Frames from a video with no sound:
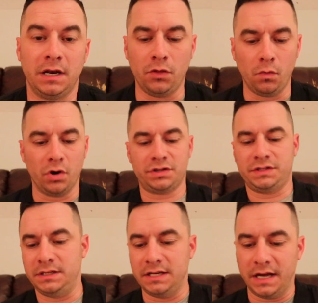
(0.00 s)
In other words,
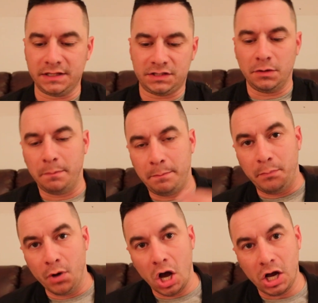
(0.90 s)
does the
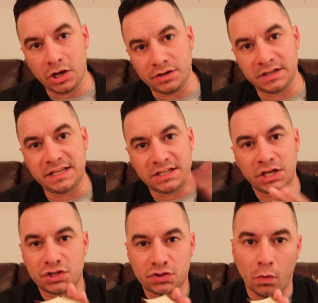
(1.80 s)
book or does this
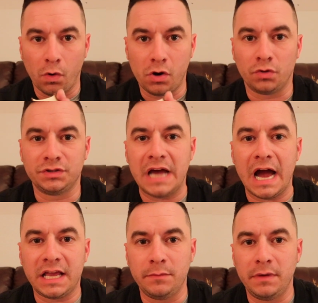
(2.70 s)
historical
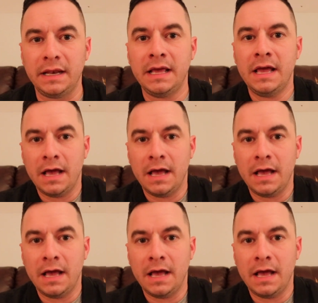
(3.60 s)
document